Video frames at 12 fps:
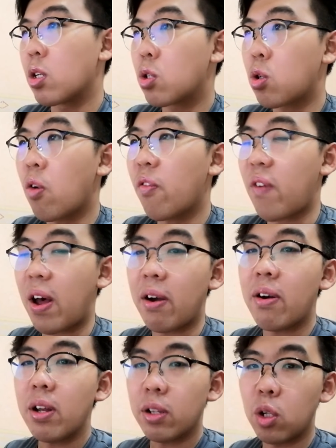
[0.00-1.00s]
So
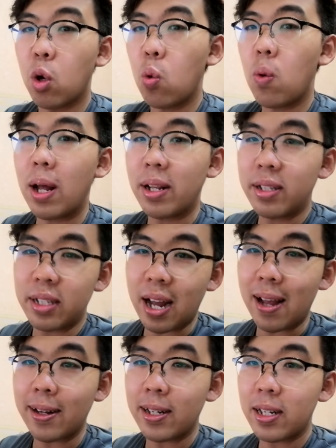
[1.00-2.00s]
far, no one
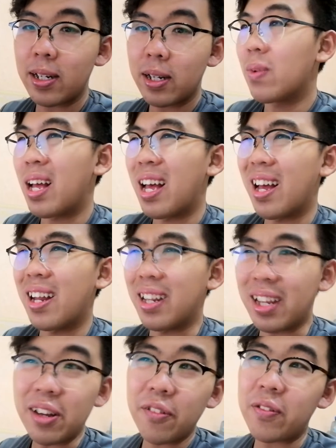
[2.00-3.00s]
died and
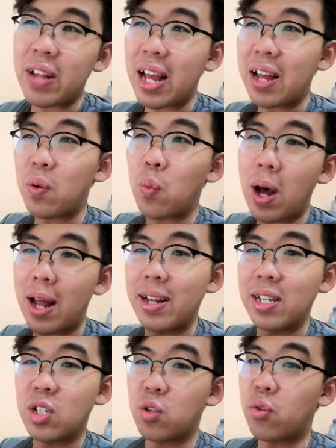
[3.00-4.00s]
if that one
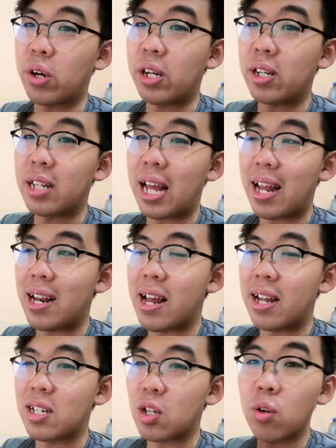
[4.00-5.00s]
is real, then
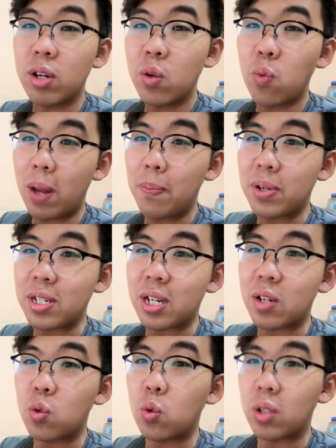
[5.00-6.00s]
there's only one
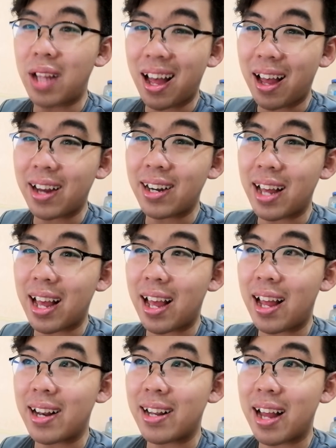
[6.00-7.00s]
person who died,
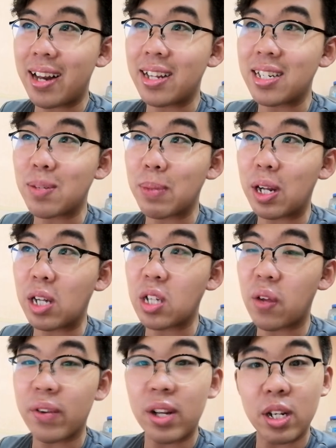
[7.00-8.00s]
and that is because
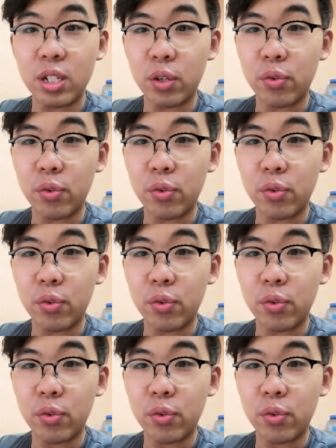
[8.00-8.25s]
of allergic